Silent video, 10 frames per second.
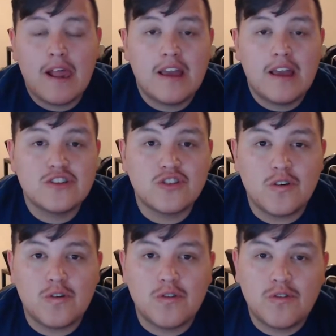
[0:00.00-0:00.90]

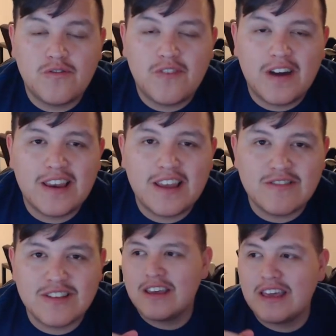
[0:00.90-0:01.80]
So finally I
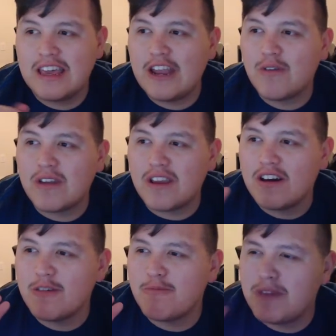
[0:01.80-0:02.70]
was like hearing
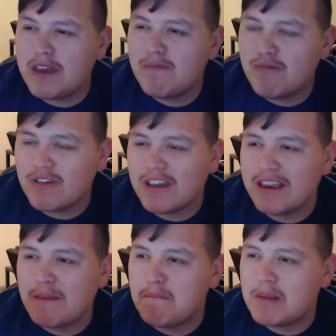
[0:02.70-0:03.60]
other people
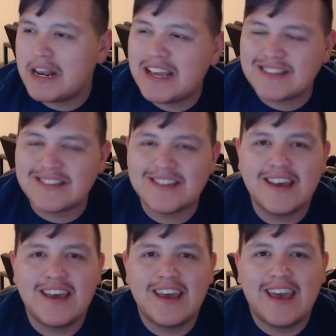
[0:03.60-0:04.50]
getting blessed
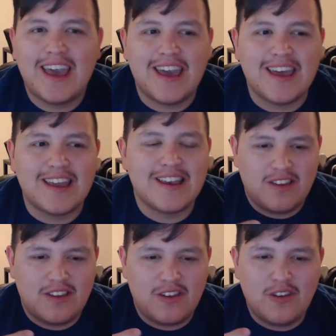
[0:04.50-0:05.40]
and
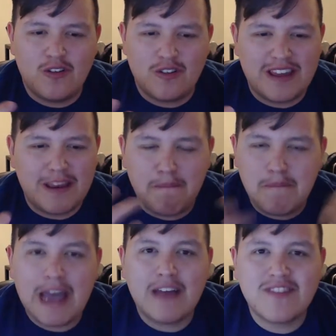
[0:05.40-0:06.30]
getting
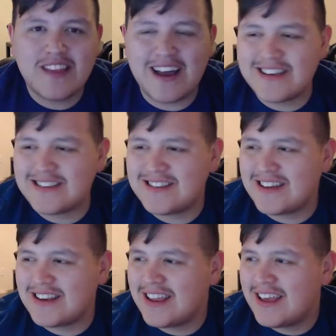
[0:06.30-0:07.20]
baptized,
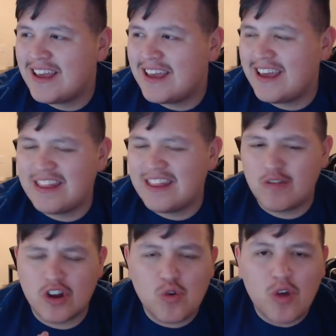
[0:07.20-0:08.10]
and they
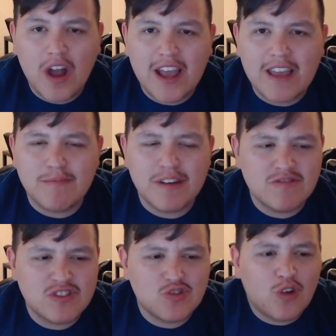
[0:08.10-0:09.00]
were crying, but it
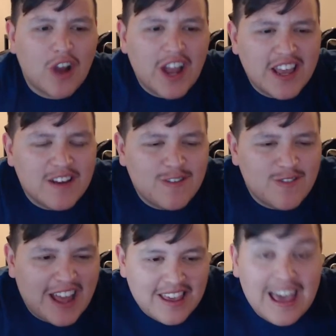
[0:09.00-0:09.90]
was crying
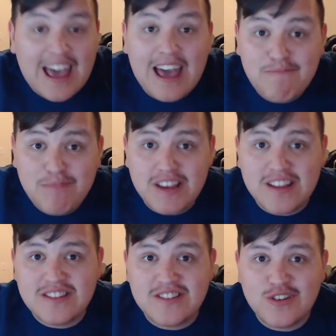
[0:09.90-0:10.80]
of like
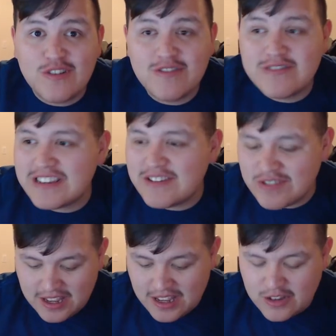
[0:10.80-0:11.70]
happiness. It
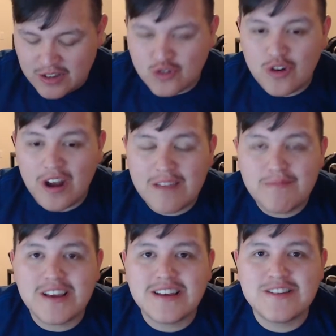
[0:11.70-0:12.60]
was crying
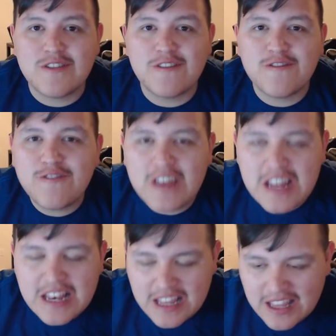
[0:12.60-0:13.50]
because they were
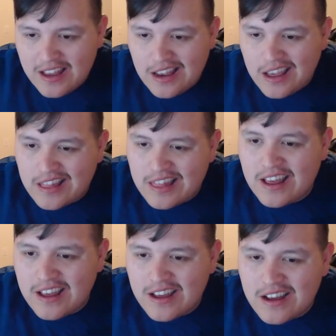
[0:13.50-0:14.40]
feeling like
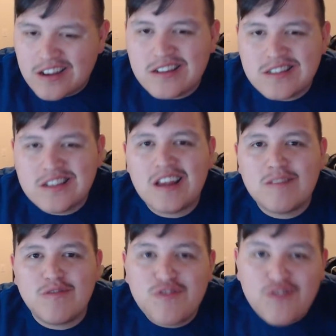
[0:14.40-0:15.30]
that
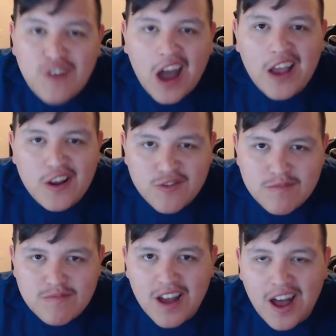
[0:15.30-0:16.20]
uncontainable fire
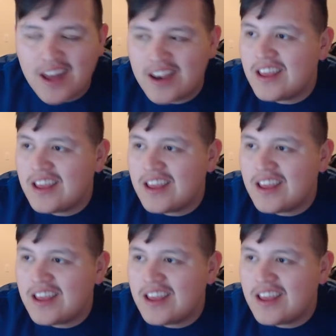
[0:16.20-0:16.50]
from God.